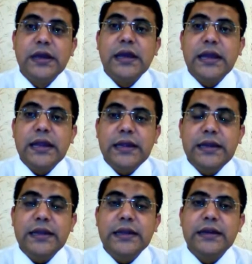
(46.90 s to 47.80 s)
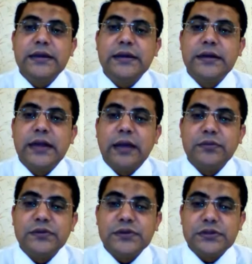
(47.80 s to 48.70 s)
integrated
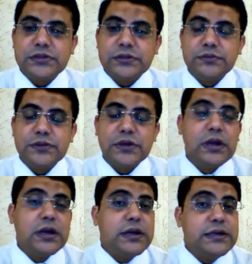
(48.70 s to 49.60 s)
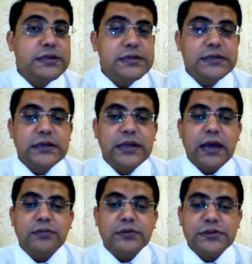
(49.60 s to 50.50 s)
library systems, digital
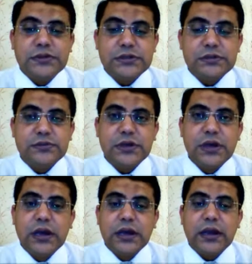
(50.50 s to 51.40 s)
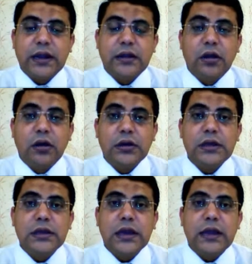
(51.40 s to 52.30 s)
library systems,
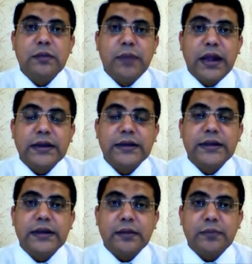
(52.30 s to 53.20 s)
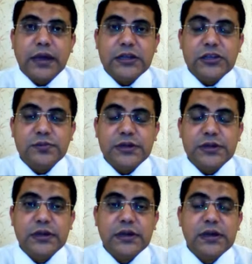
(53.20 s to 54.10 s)
cataloging and metadata
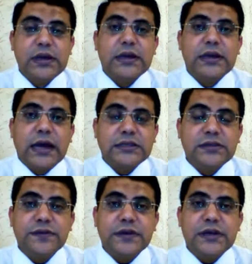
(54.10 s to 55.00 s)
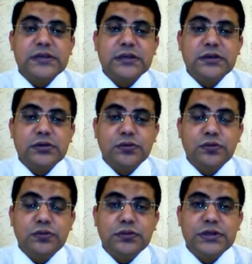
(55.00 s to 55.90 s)
management, classification
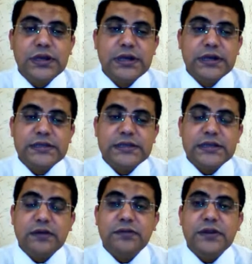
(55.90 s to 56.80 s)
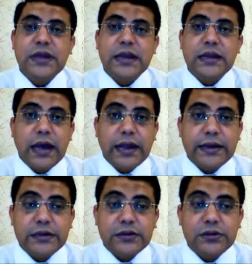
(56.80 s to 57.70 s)
tools, discovery and
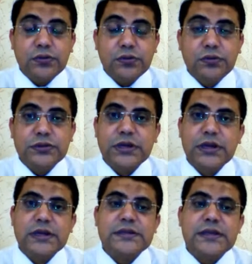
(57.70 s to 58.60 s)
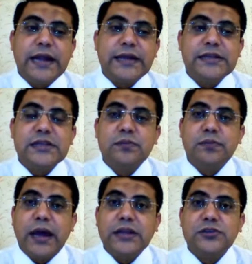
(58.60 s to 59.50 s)
guided tools, citation
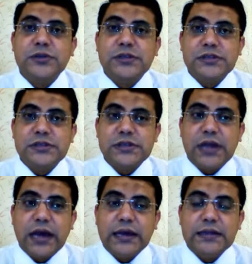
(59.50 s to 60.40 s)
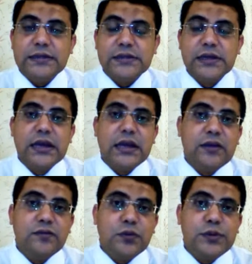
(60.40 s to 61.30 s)
management and styles,
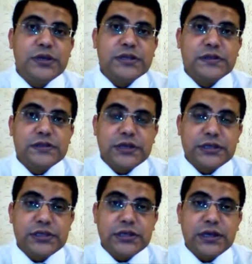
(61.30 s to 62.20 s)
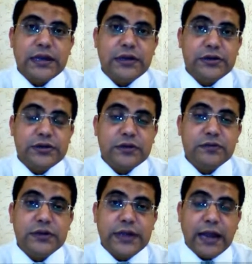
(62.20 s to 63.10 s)
information searching and
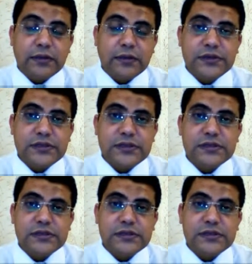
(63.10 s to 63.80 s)
retrieval databases,